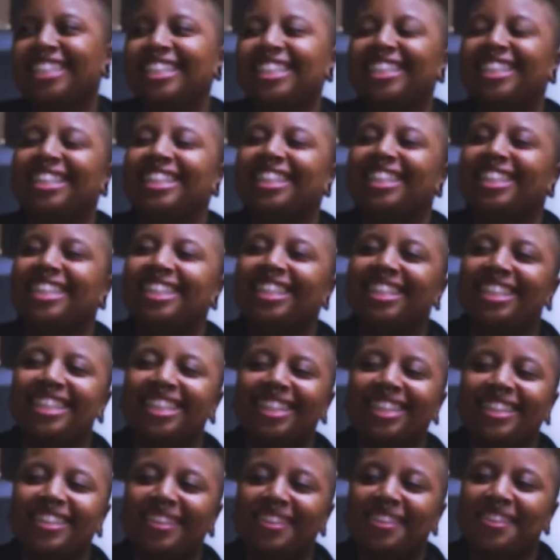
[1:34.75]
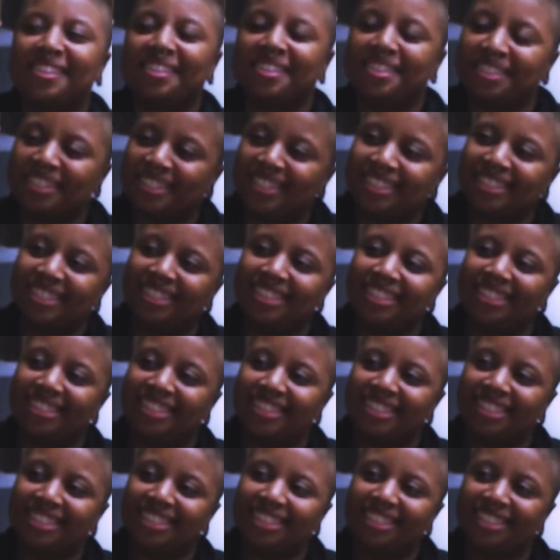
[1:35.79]

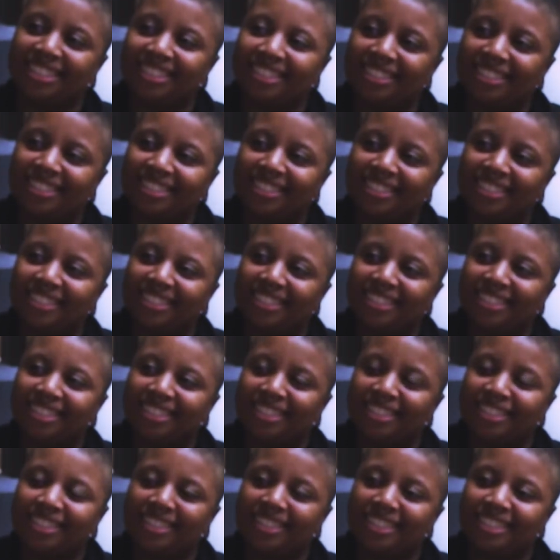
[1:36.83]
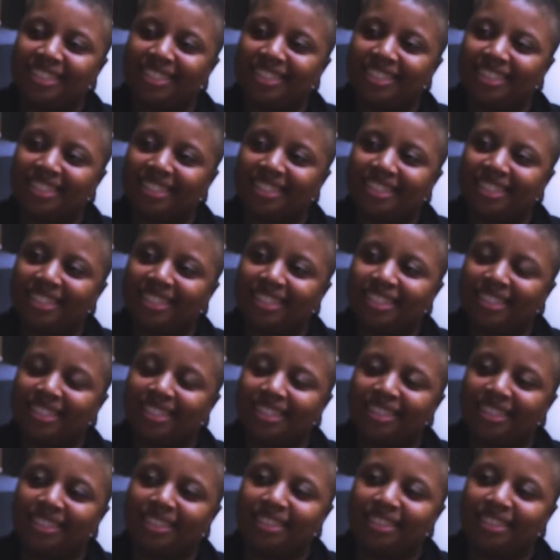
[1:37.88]
No words are spoken by the person on screen.